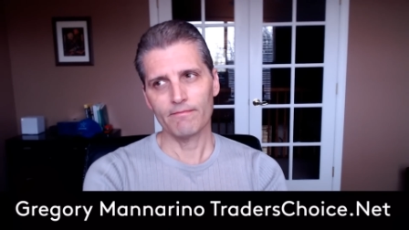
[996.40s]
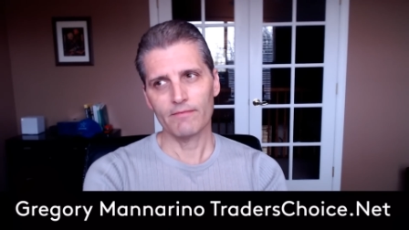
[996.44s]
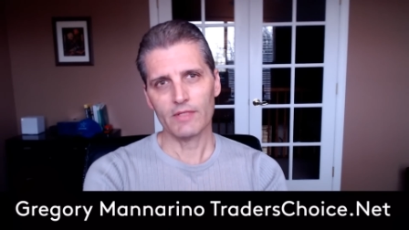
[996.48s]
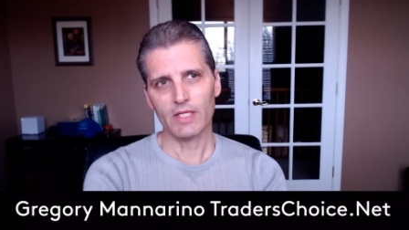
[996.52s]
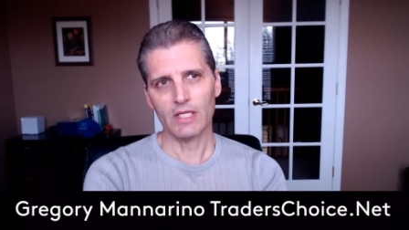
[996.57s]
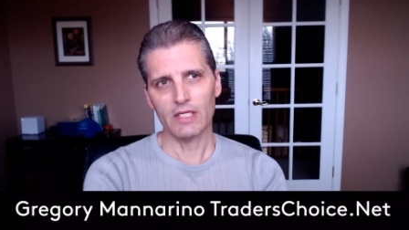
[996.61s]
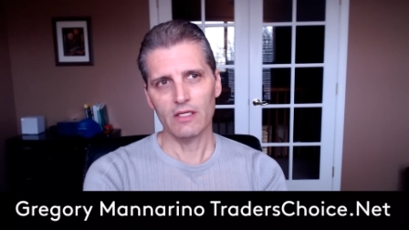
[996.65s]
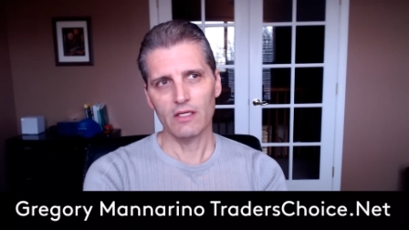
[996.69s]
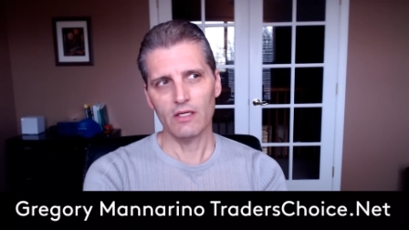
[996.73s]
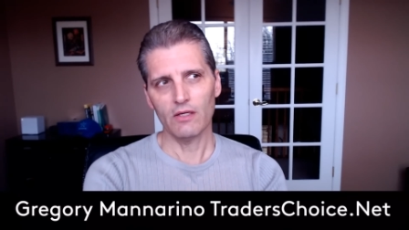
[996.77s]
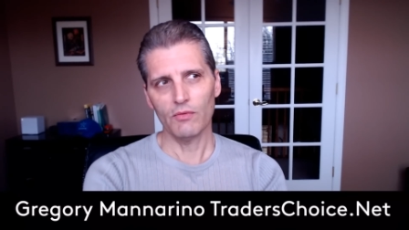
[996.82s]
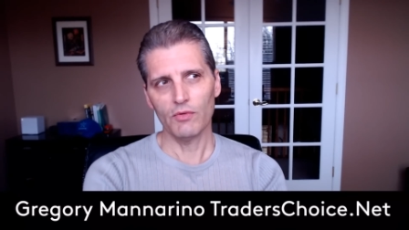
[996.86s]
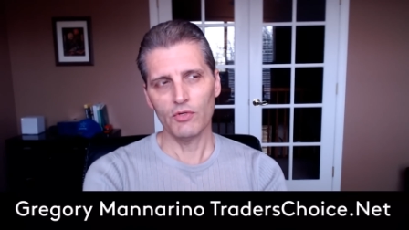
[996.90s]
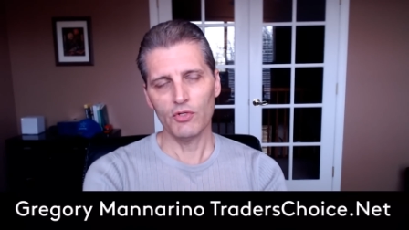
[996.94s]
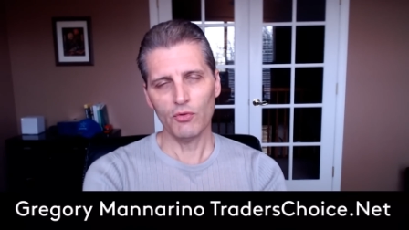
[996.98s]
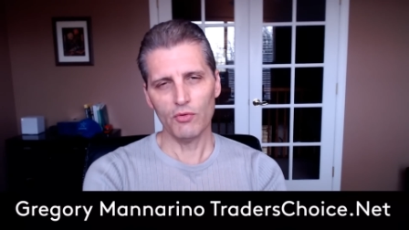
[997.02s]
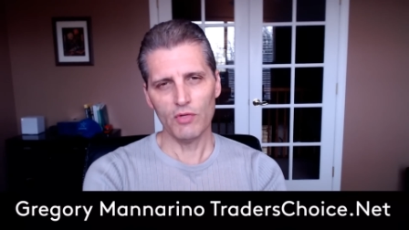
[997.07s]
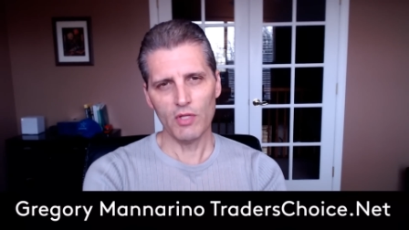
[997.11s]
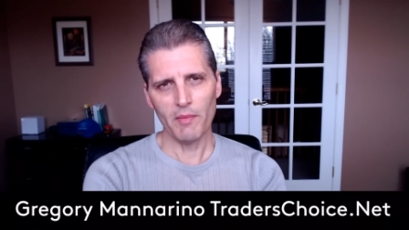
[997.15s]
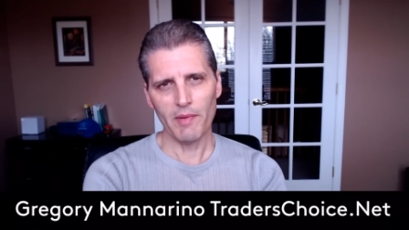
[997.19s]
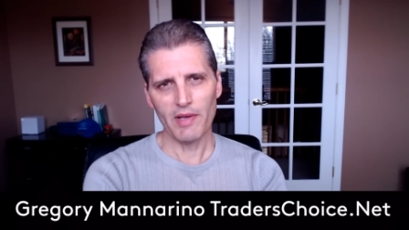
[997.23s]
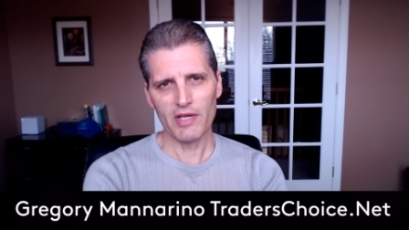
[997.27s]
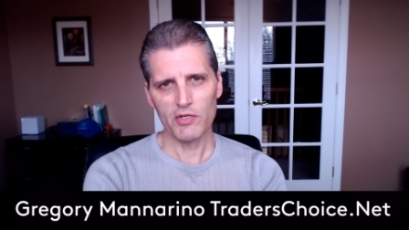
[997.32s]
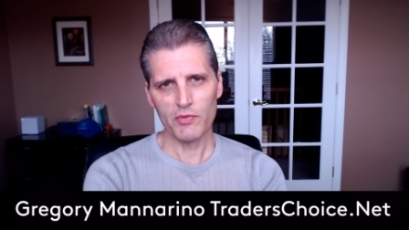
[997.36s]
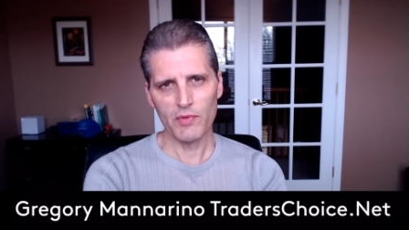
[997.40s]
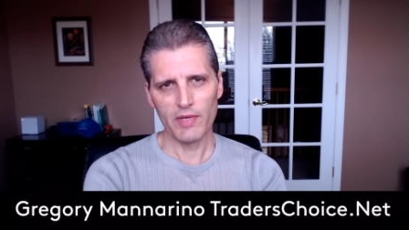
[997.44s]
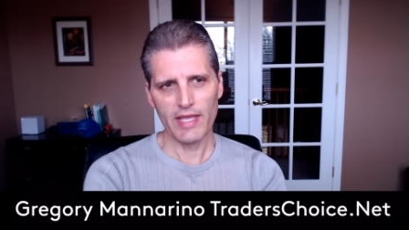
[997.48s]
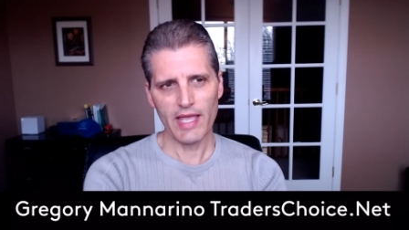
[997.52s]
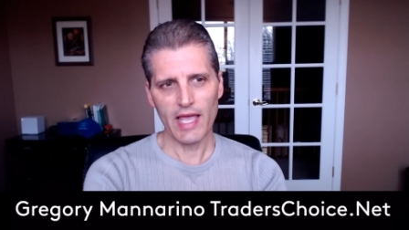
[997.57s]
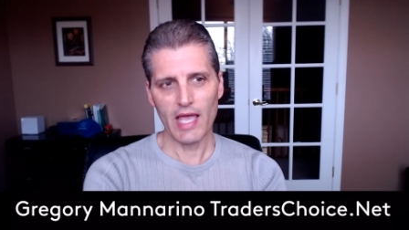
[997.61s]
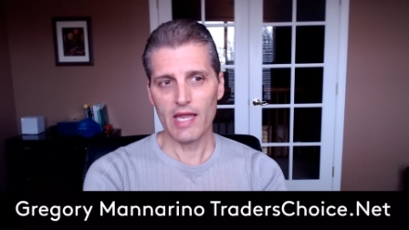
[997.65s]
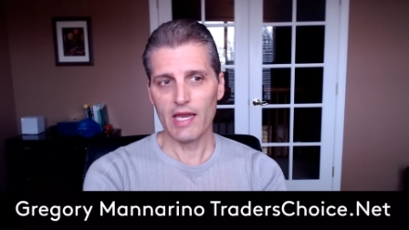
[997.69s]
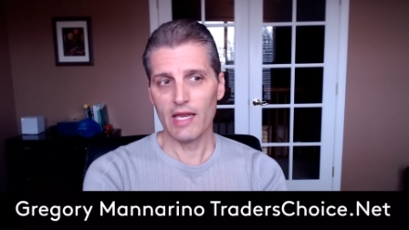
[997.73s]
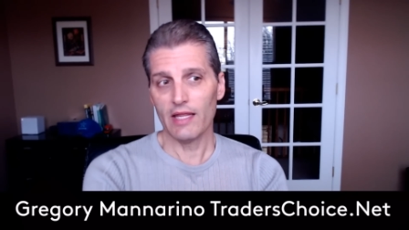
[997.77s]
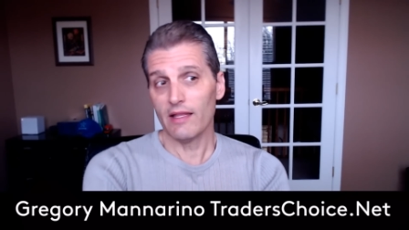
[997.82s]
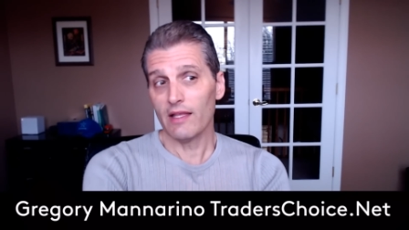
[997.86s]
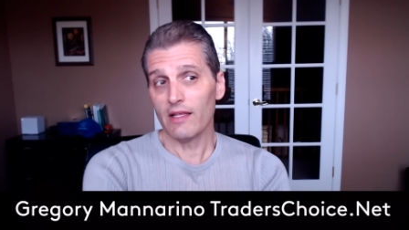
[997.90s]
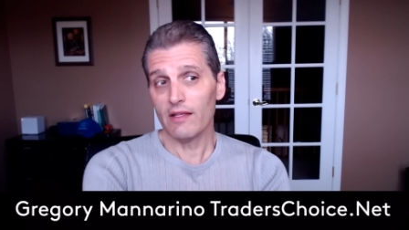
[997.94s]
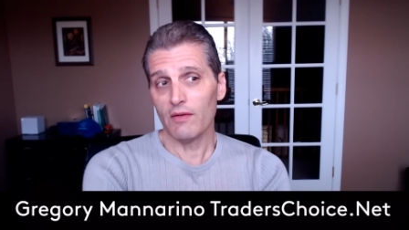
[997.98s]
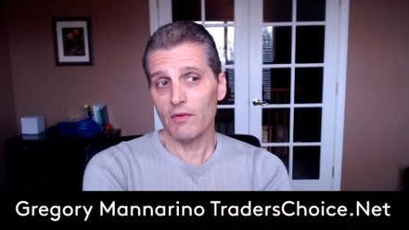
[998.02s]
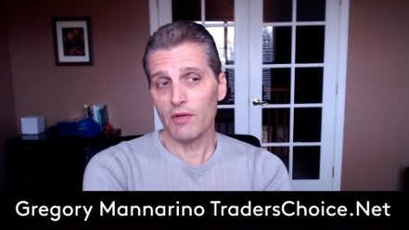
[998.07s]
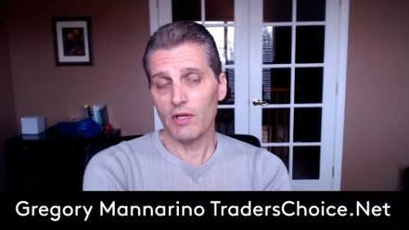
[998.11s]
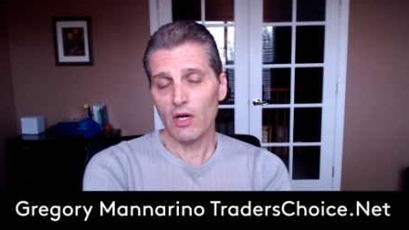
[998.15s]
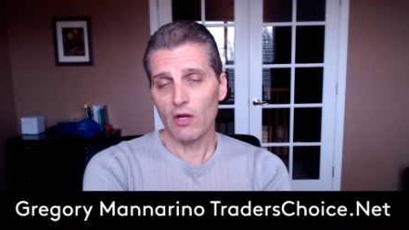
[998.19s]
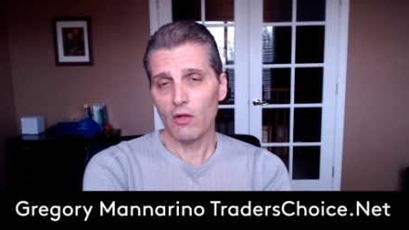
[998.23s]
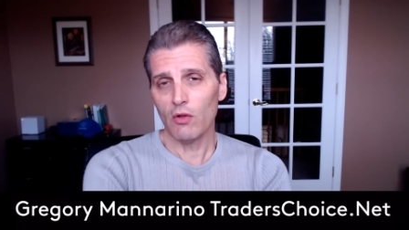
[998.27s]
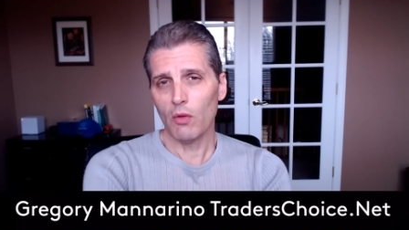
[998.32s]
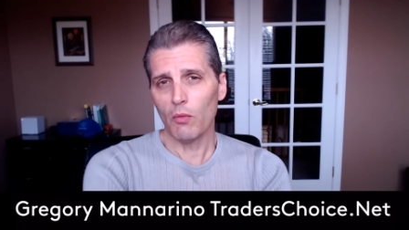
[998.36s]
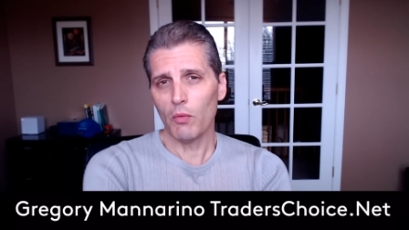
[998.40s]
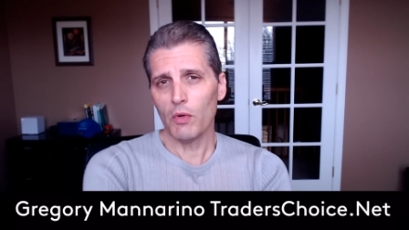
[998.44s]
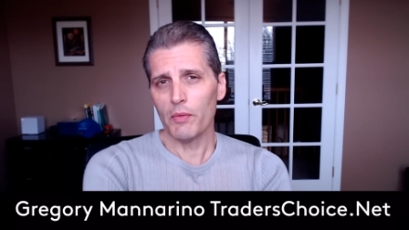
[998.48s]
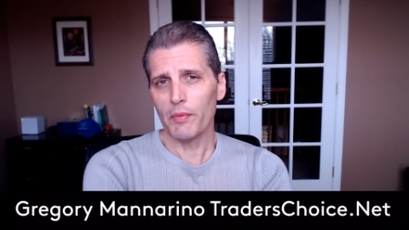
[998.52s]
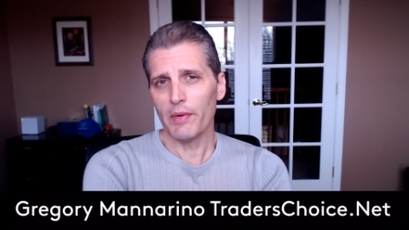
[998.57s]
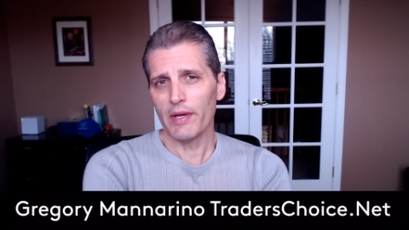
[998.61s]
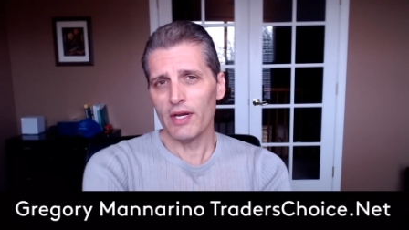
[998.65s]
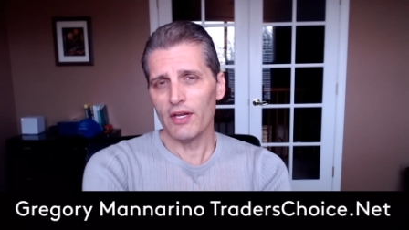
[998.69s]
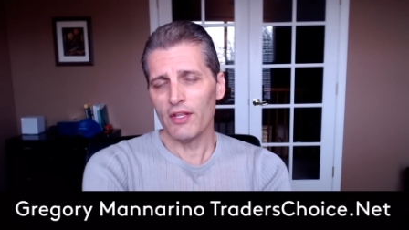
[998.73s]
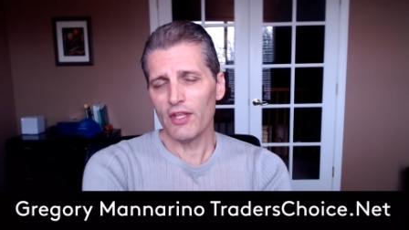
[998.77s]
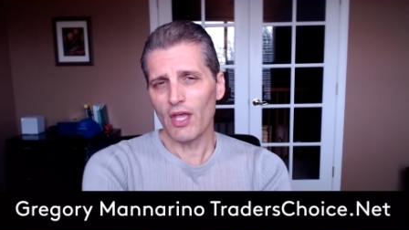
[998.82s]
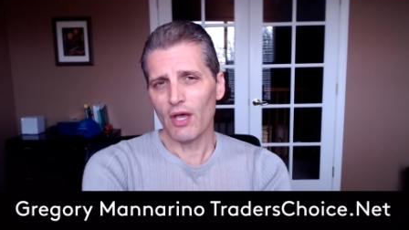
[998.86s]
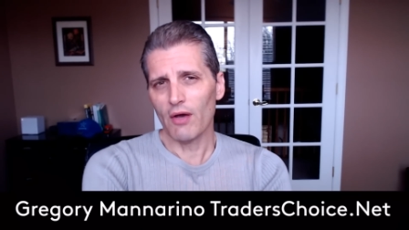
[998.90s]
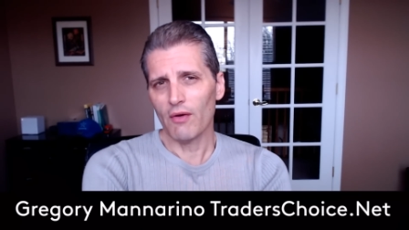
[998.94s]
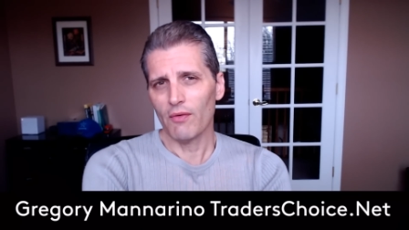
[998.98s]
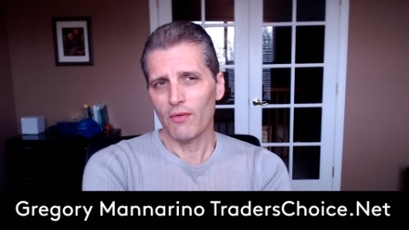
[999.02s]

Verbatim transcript: we're doing the best we can. You know, what are we going to do?